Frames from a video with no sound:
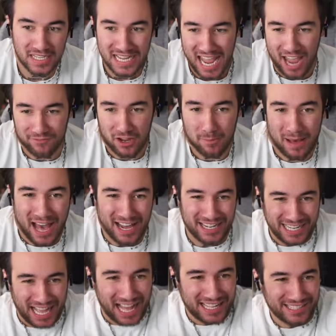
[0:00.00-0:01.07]
Everybody
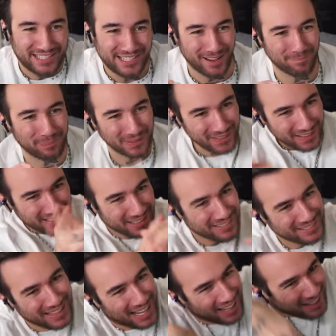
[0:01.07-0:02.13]
hands up.
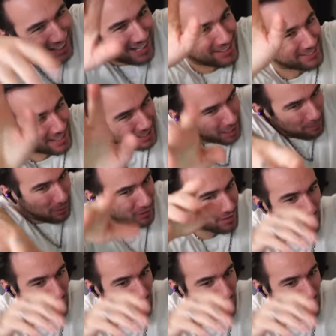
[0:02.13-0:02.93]
Da -da -da